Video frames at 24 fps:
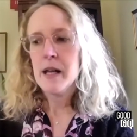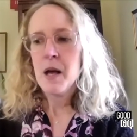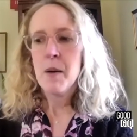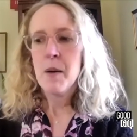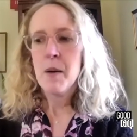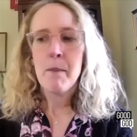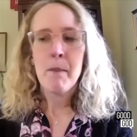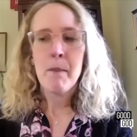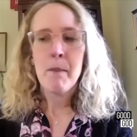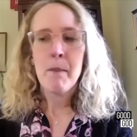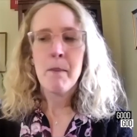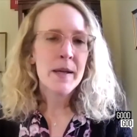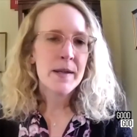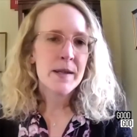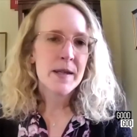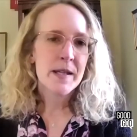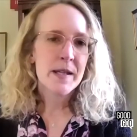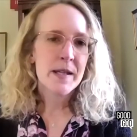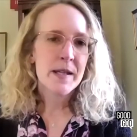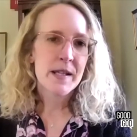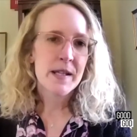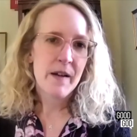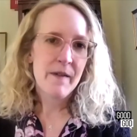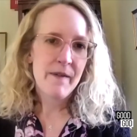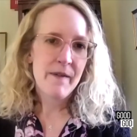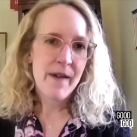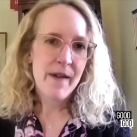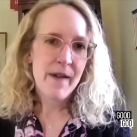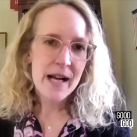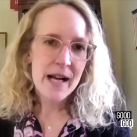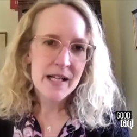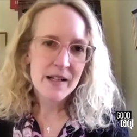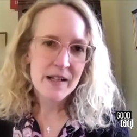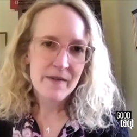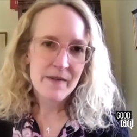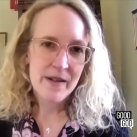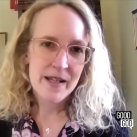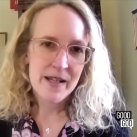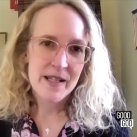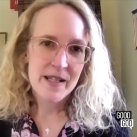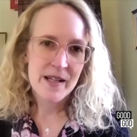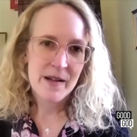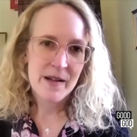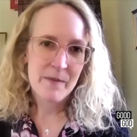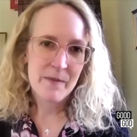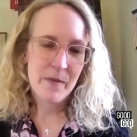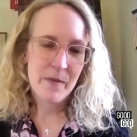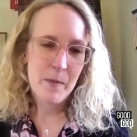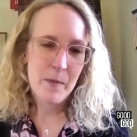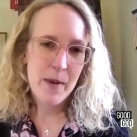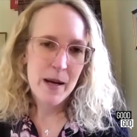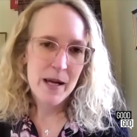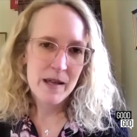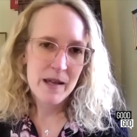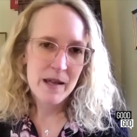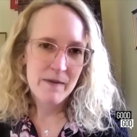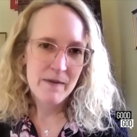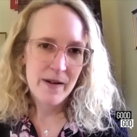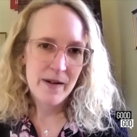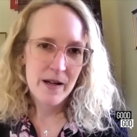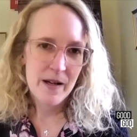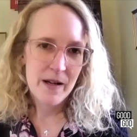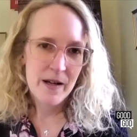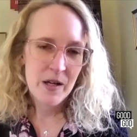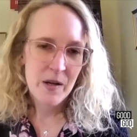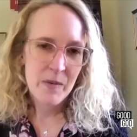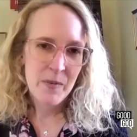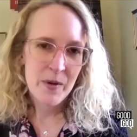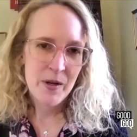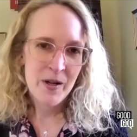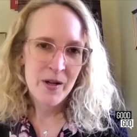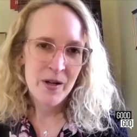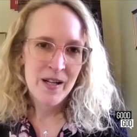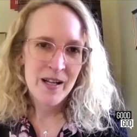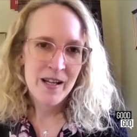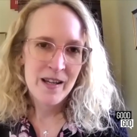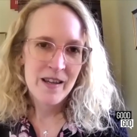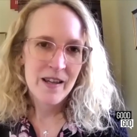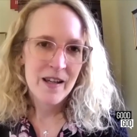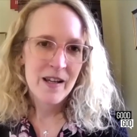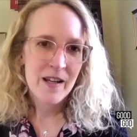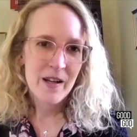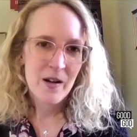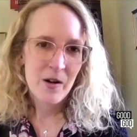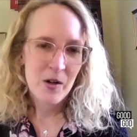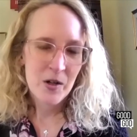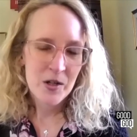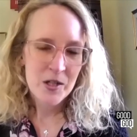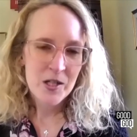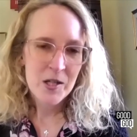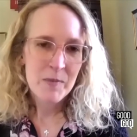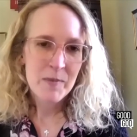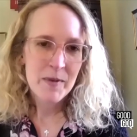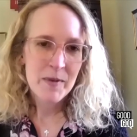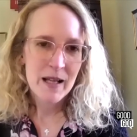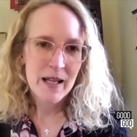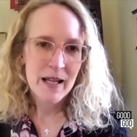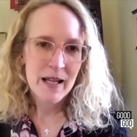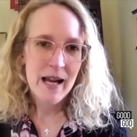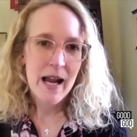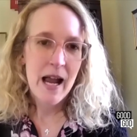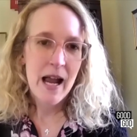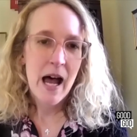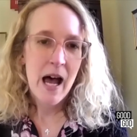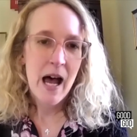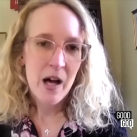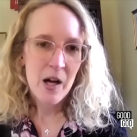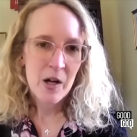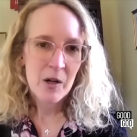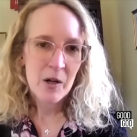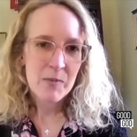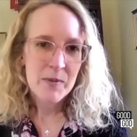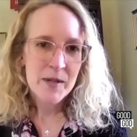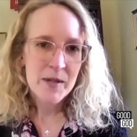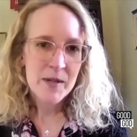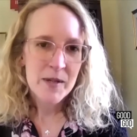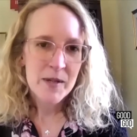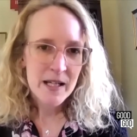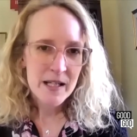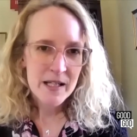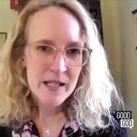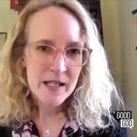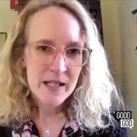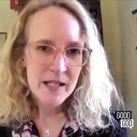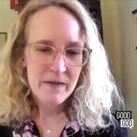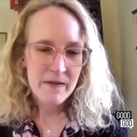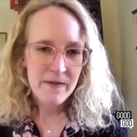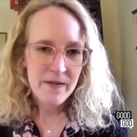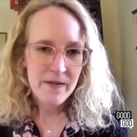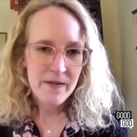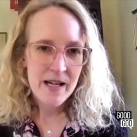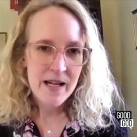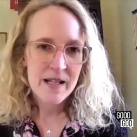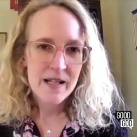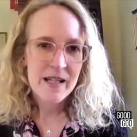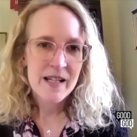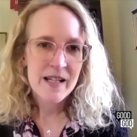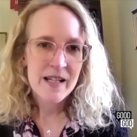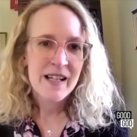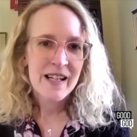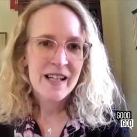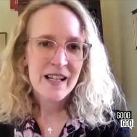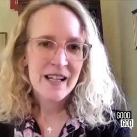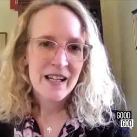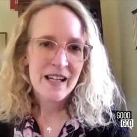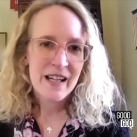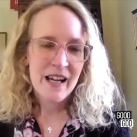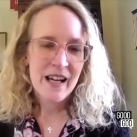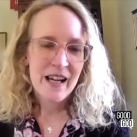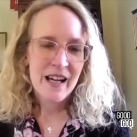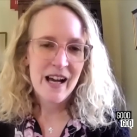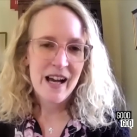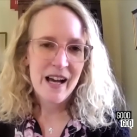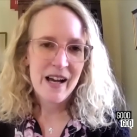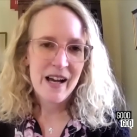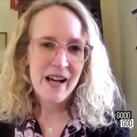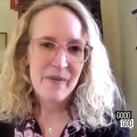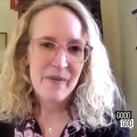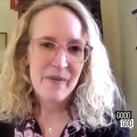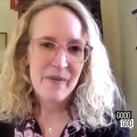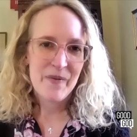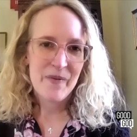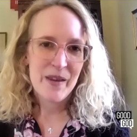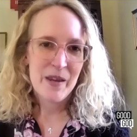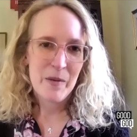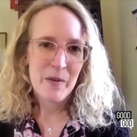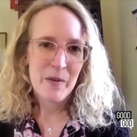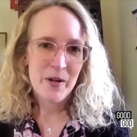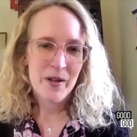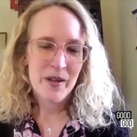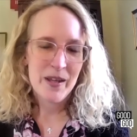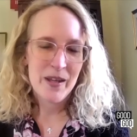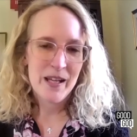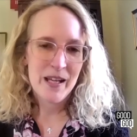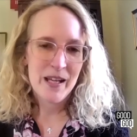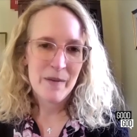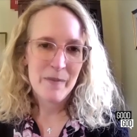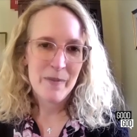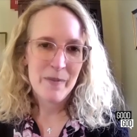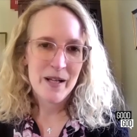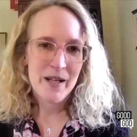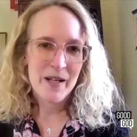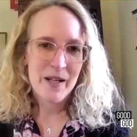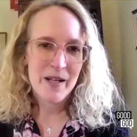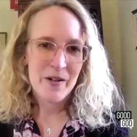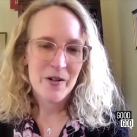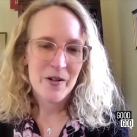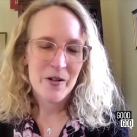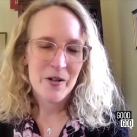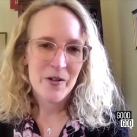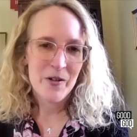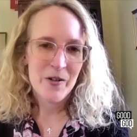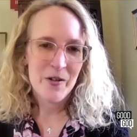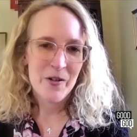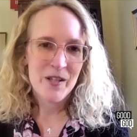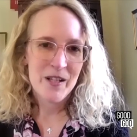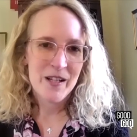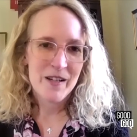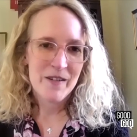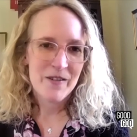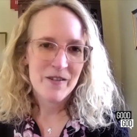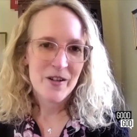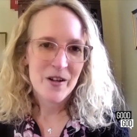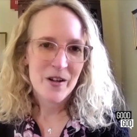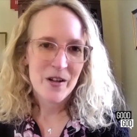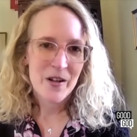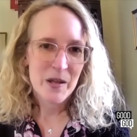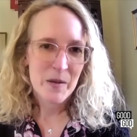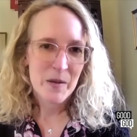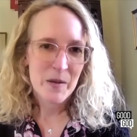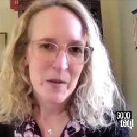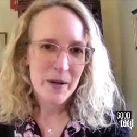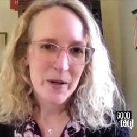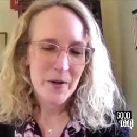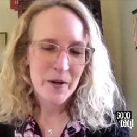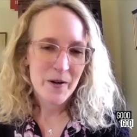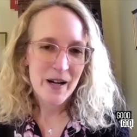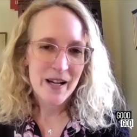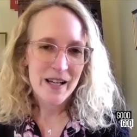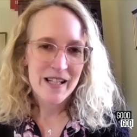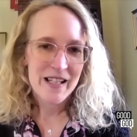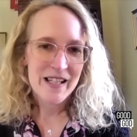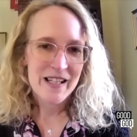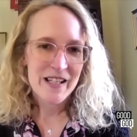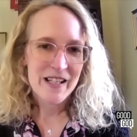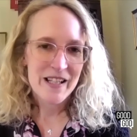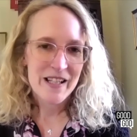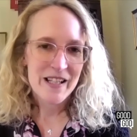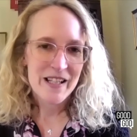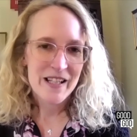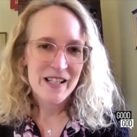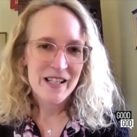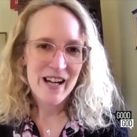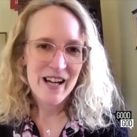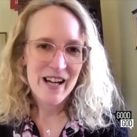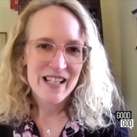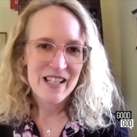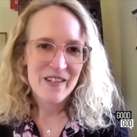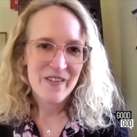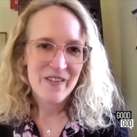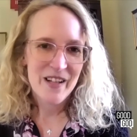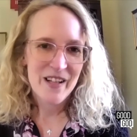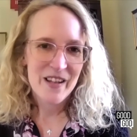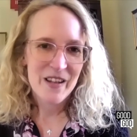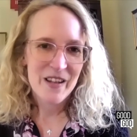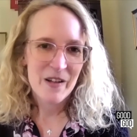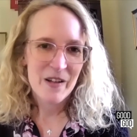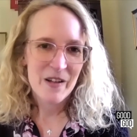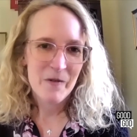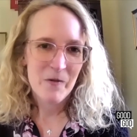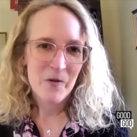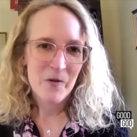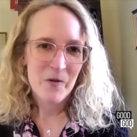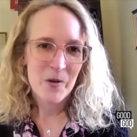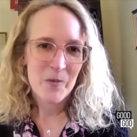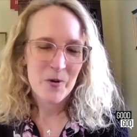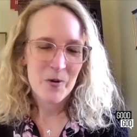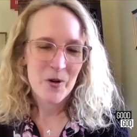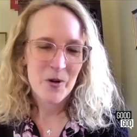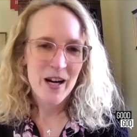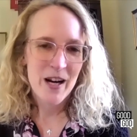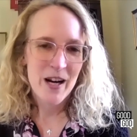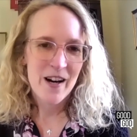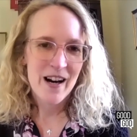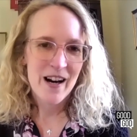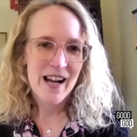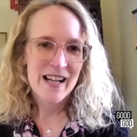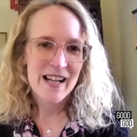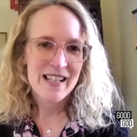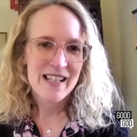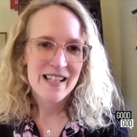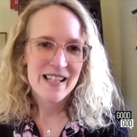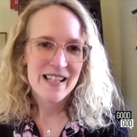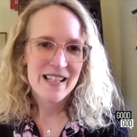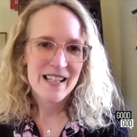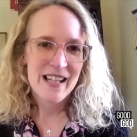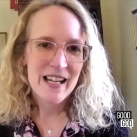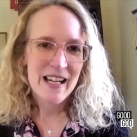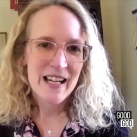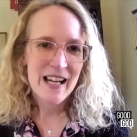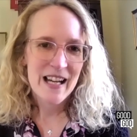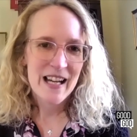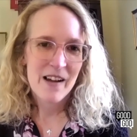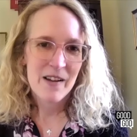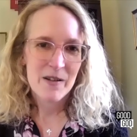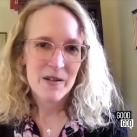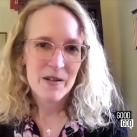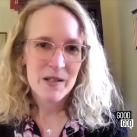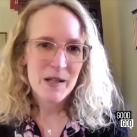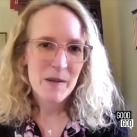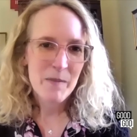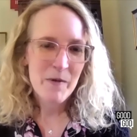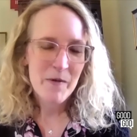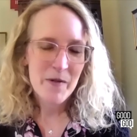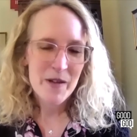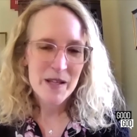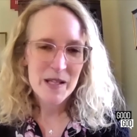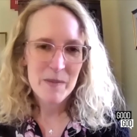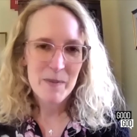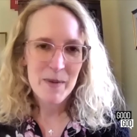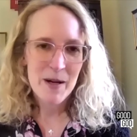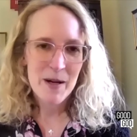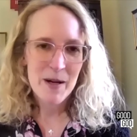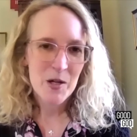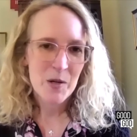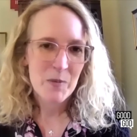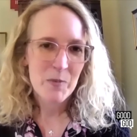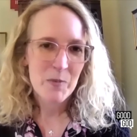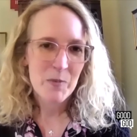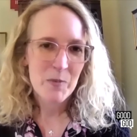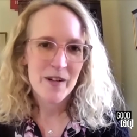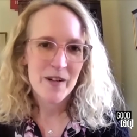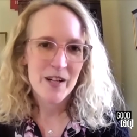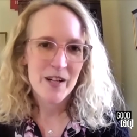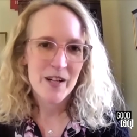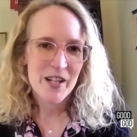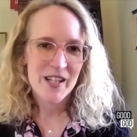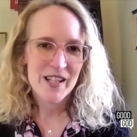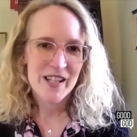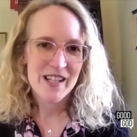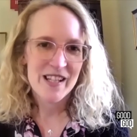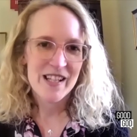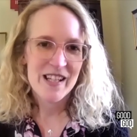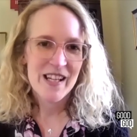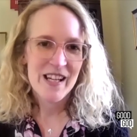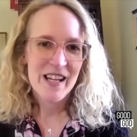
months of activism by the faith community that ultimately helped defeat the bill that had been introduced. It was called the BICRA, to defeat the Affordable Care Act and take out some of its major provisions,